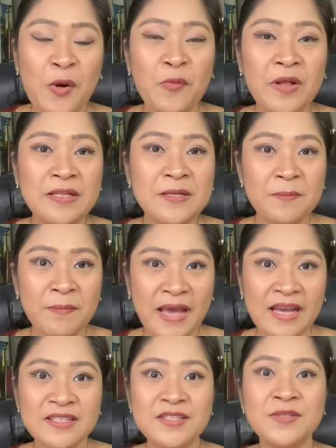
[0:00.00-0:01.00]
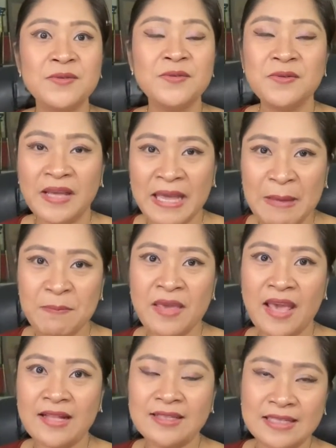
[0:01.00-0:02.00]
Welcome back to
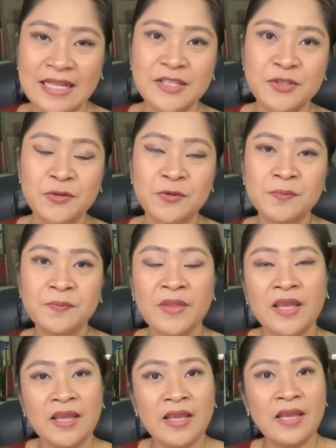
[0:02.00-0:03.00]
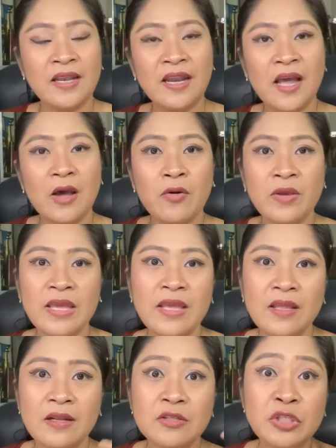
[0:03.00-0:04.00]
MBL Classroom. Now,
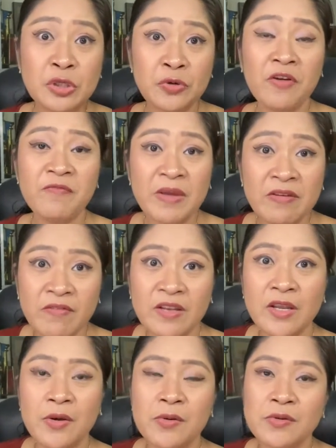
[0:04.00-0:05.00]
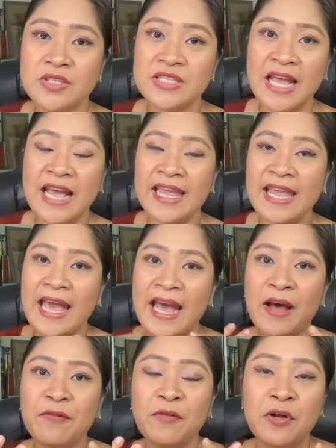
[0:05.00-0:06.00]
in two of my videos, I
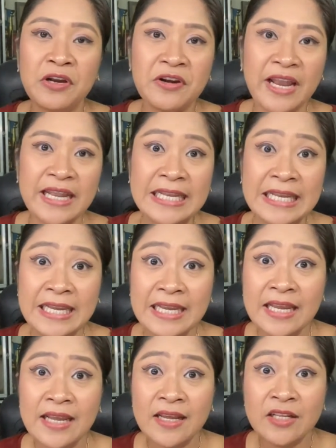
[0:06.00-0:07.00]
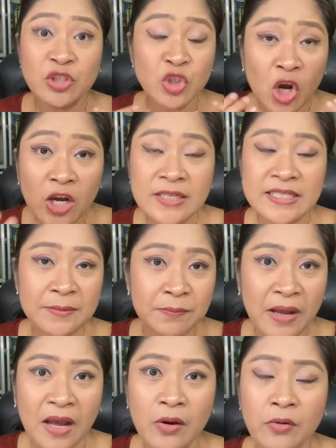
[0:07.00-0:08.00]
have already talked
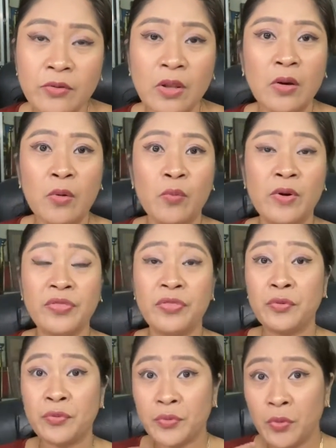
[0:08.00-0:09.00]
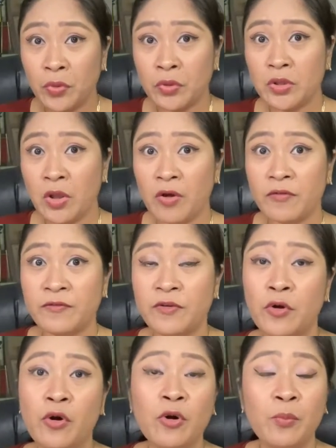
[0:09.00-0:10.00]
about what the role of
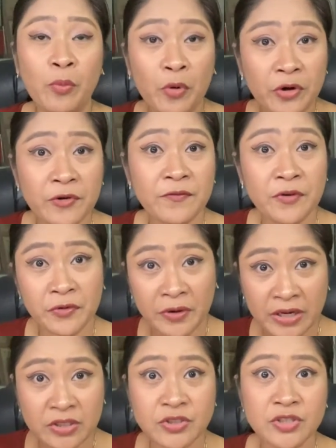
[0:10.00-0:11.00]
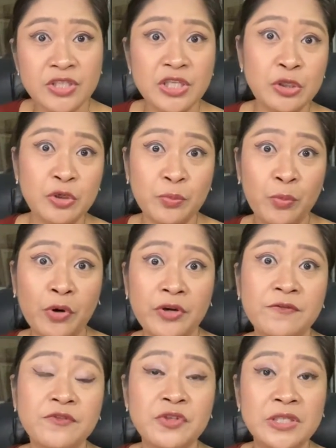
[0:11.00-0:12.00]
your board of directors and your board
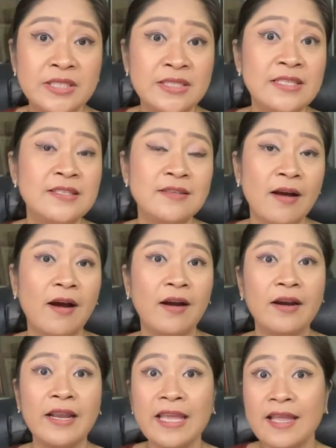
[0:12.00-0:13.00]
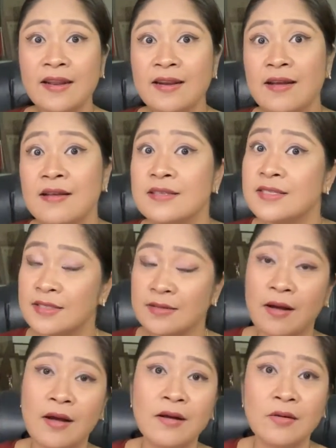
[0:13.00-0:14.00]
of trustees are in a
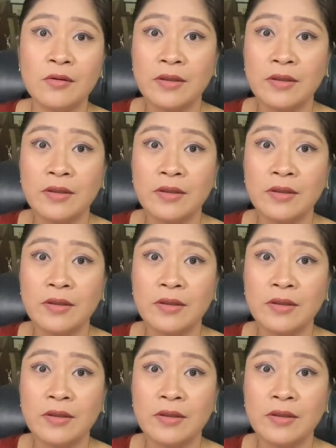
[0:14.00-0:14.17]
stock